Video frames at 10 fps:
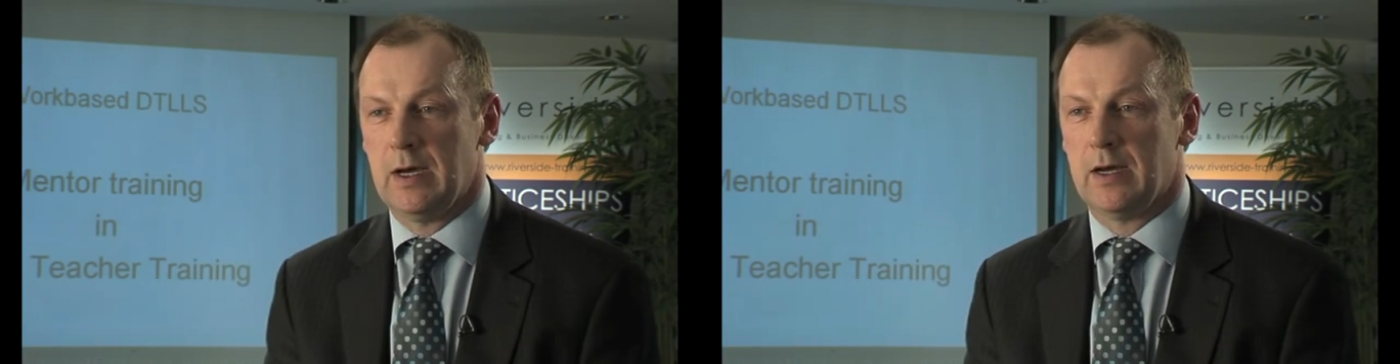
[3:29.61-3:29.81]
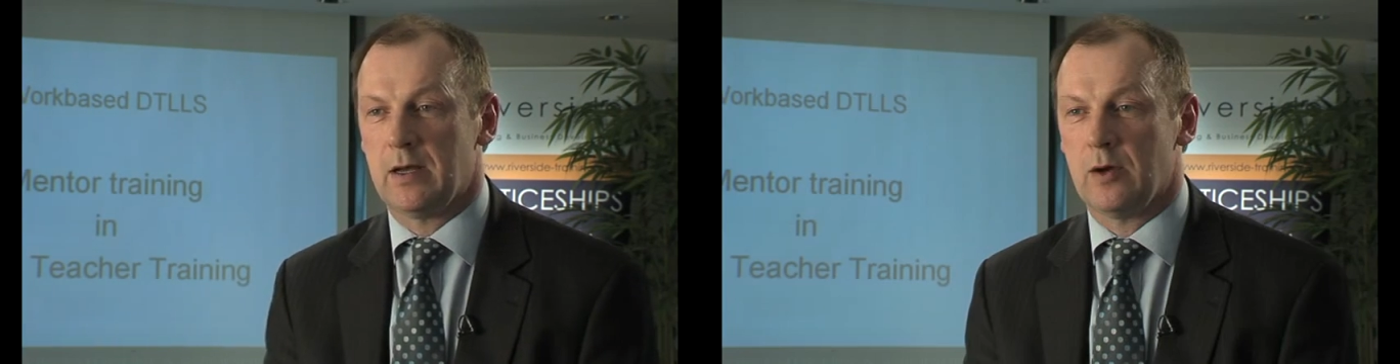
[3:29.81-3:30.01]

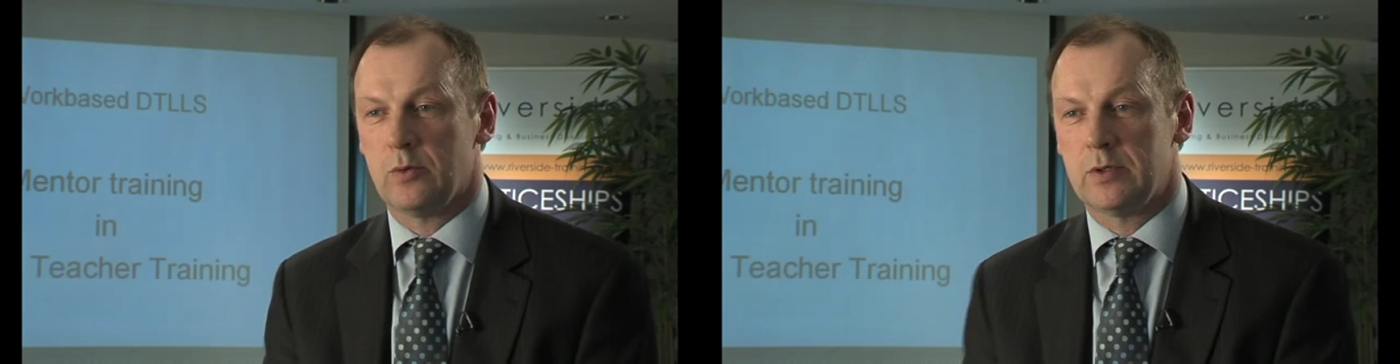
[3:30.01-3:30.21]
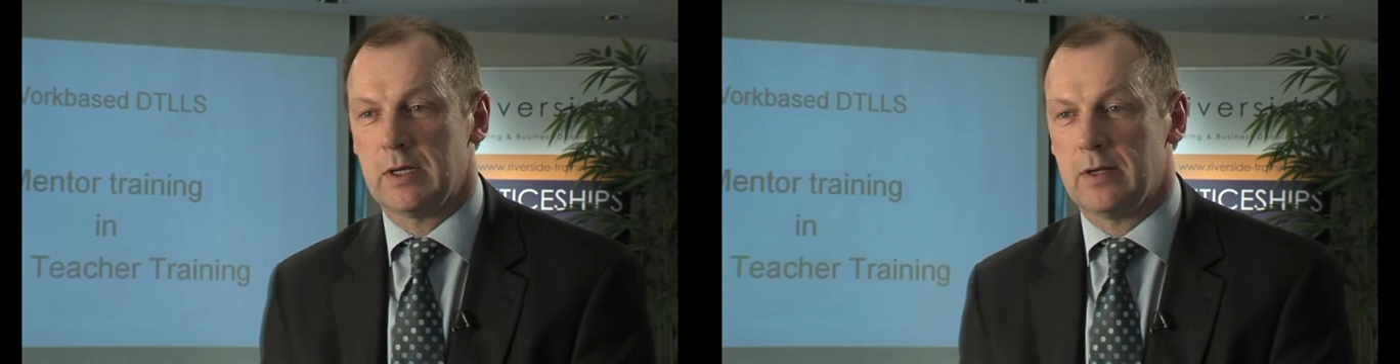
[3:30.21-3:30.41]
and I
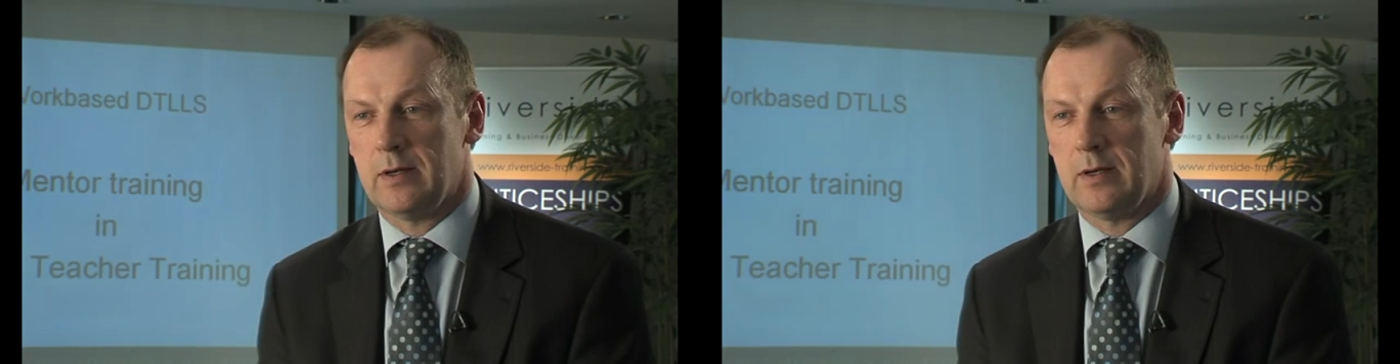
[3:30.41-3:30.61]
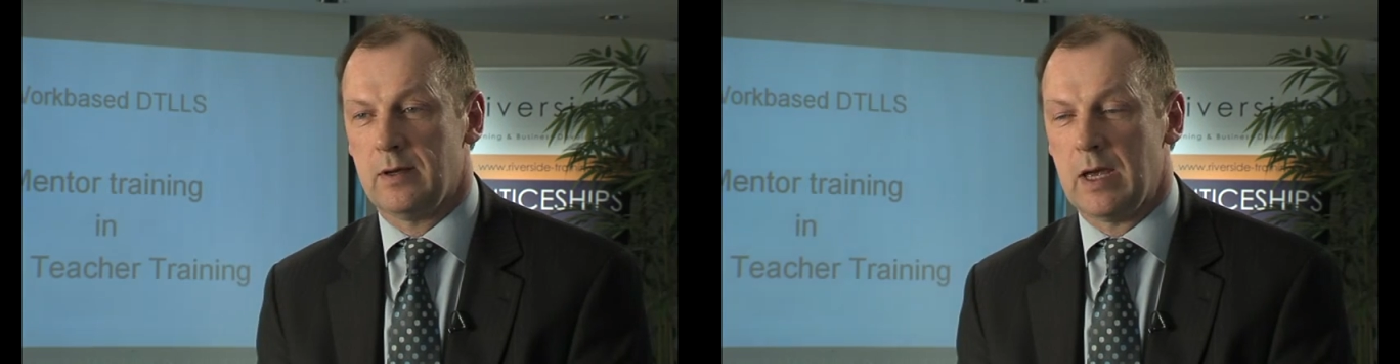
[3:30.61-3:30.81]
would
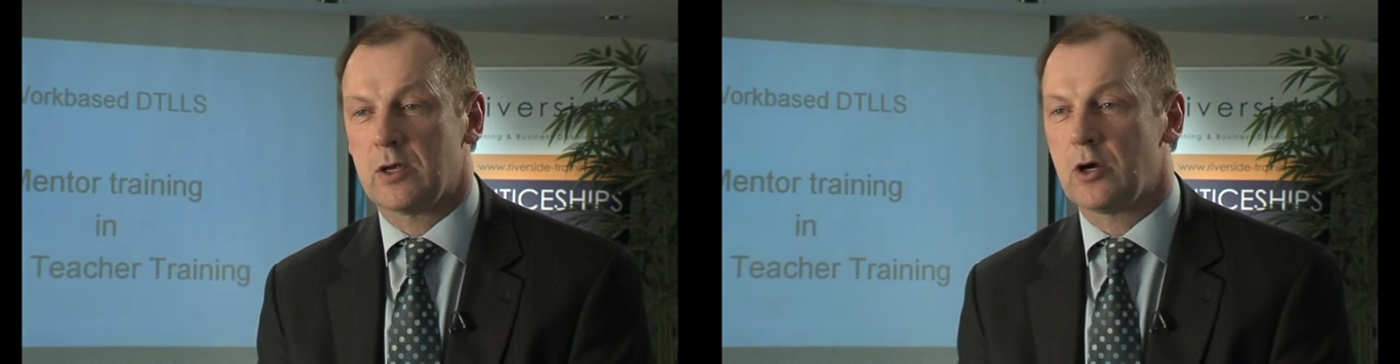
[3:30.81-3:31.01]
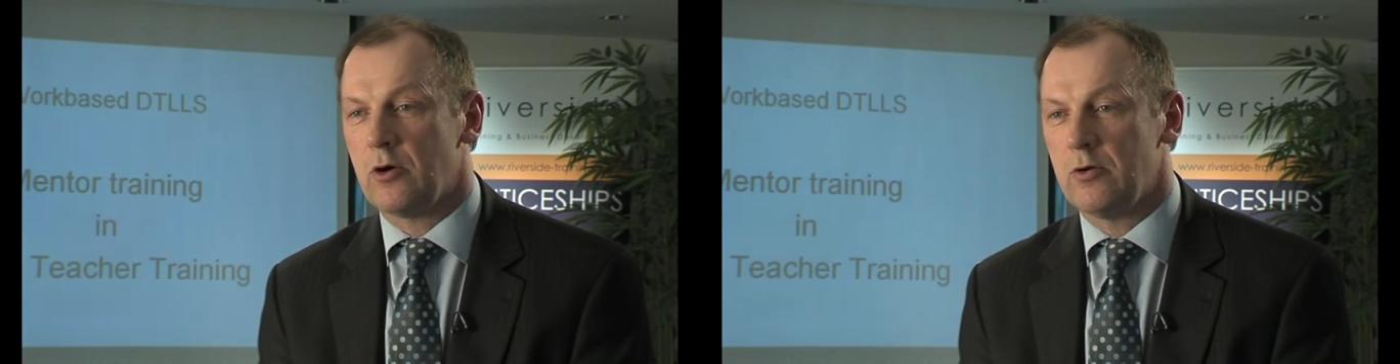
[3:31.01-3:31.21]

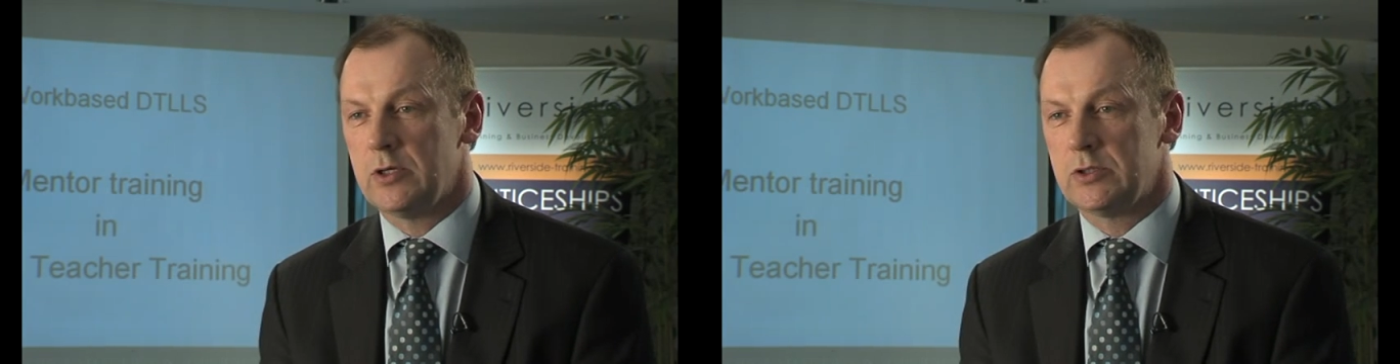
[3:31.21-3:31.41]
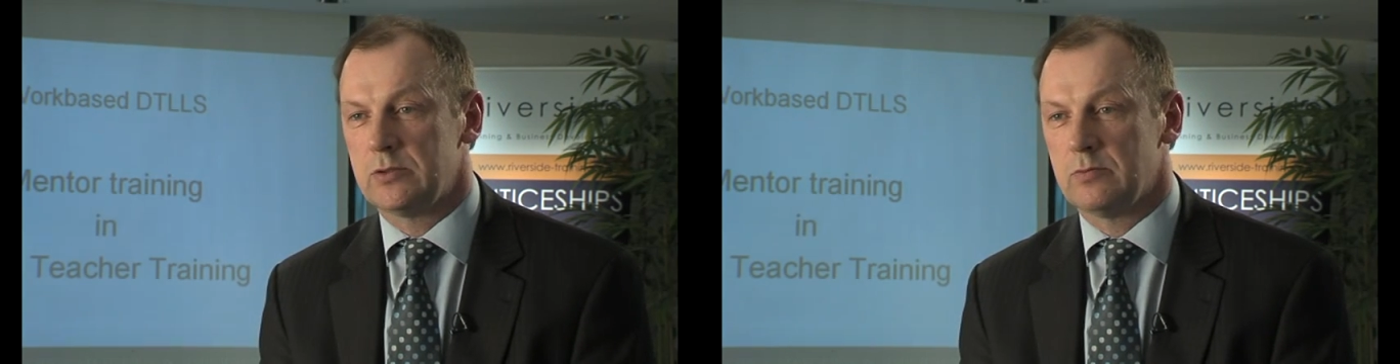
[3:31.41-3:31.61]

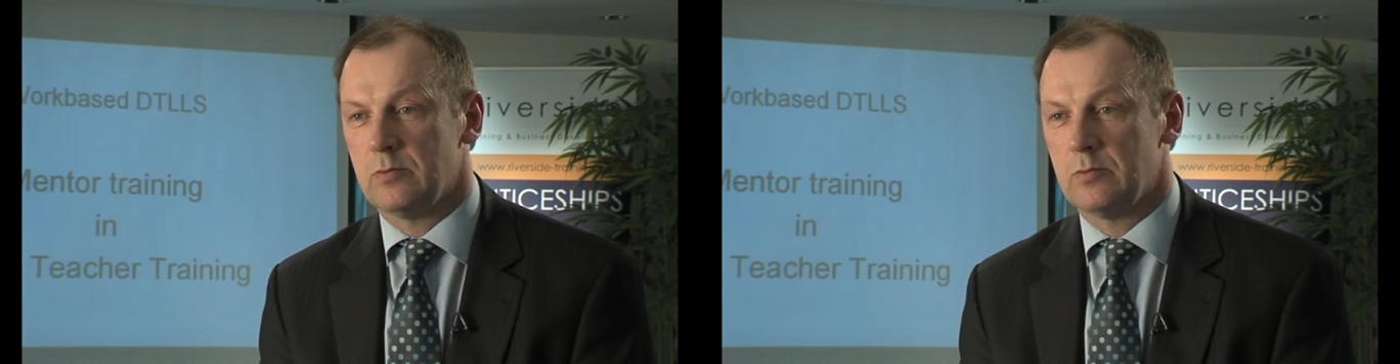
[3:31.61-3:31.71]
encourage